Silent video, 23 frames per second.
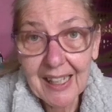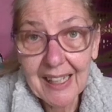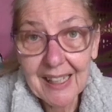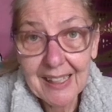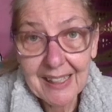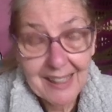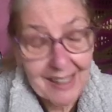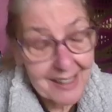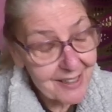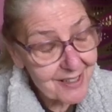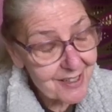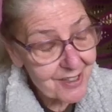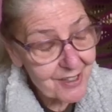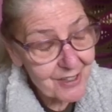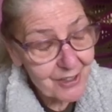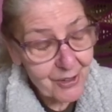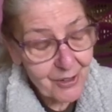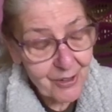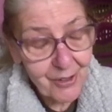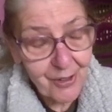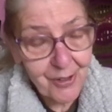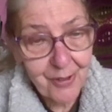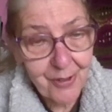yes,
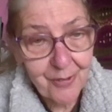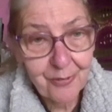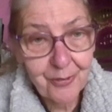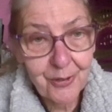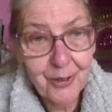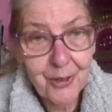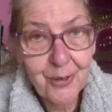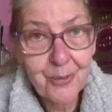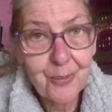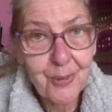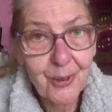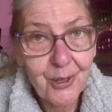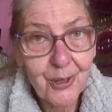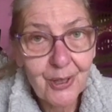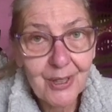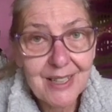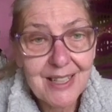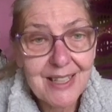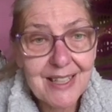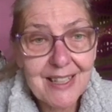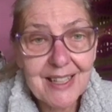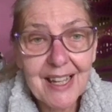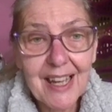there are a few
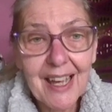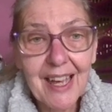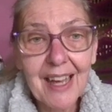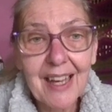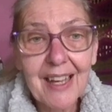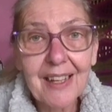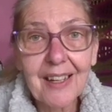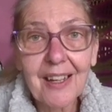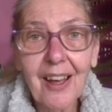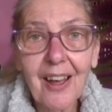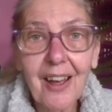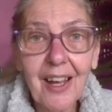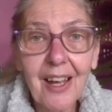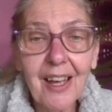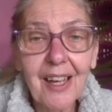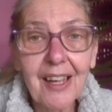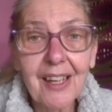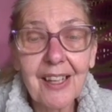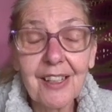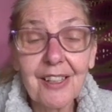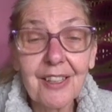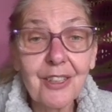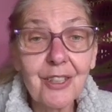books that
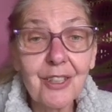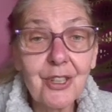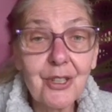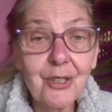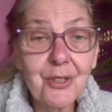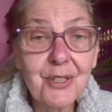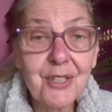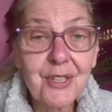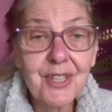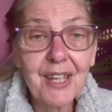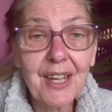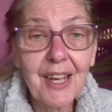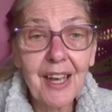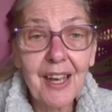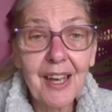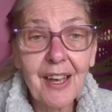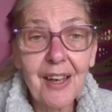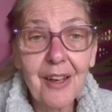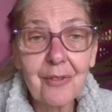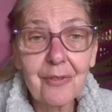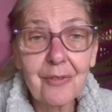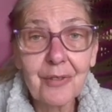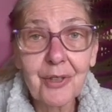I used to
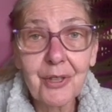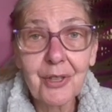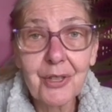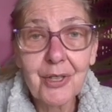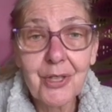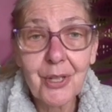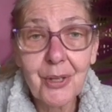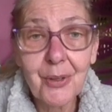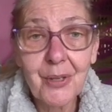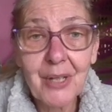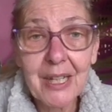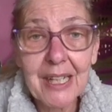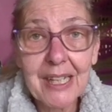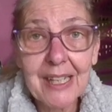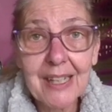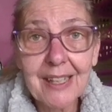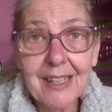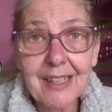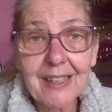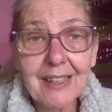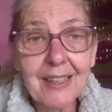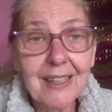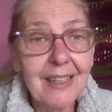have
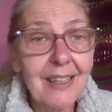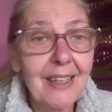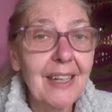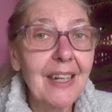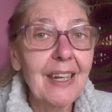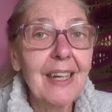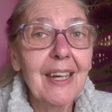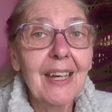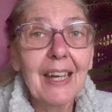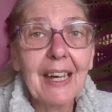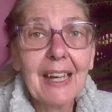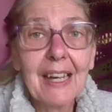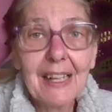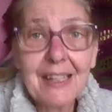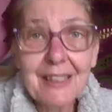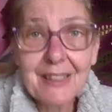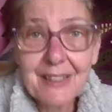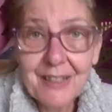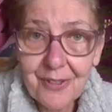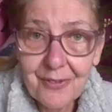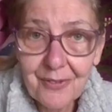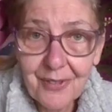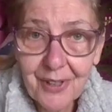donated
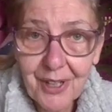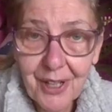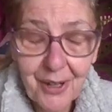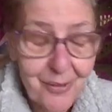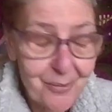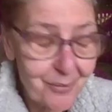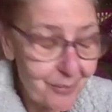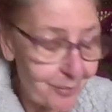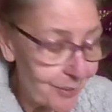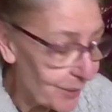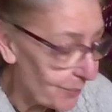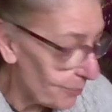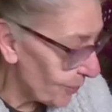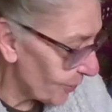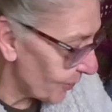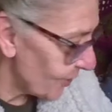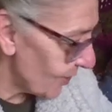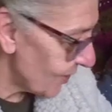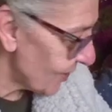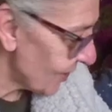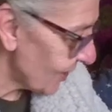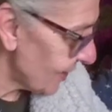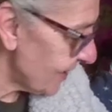and have now
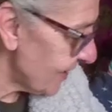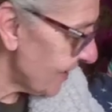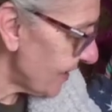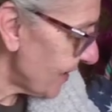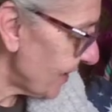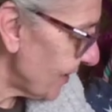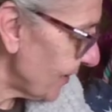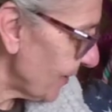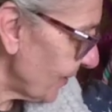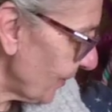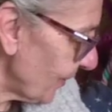repurchased.